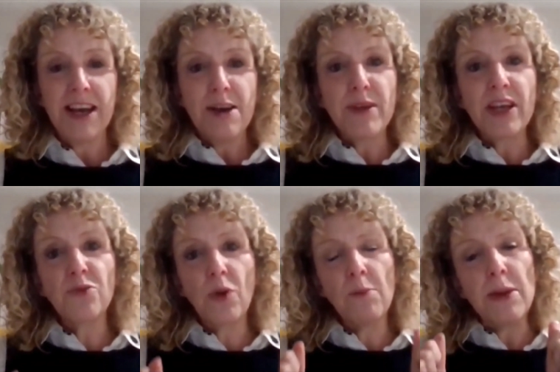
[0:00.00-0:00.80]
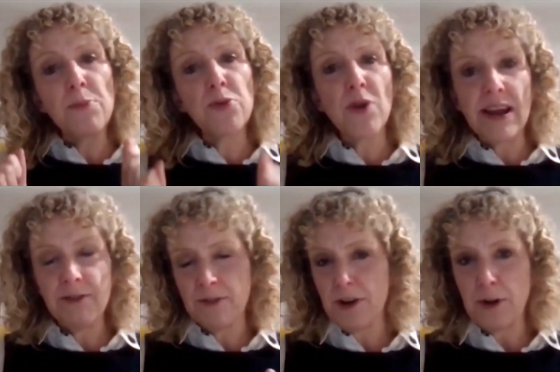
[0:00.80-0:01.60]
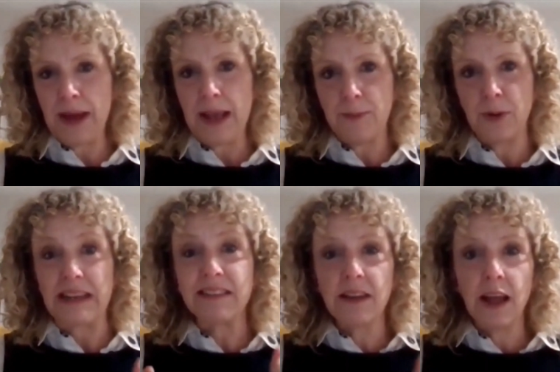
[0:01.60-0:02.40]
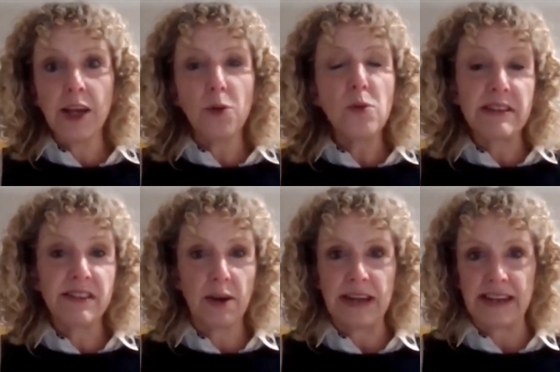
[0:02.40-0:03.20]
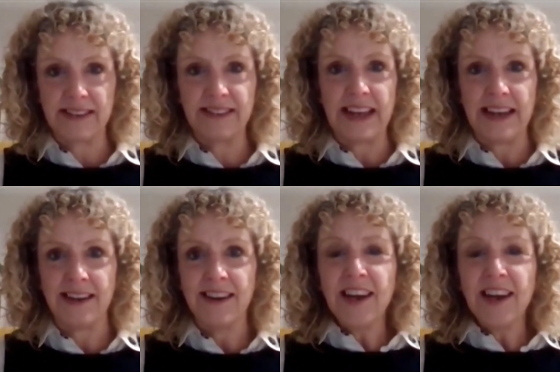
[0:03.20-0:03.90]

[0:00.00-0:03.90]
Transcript: Because when we pray for our people, it's like we're sowing a seed.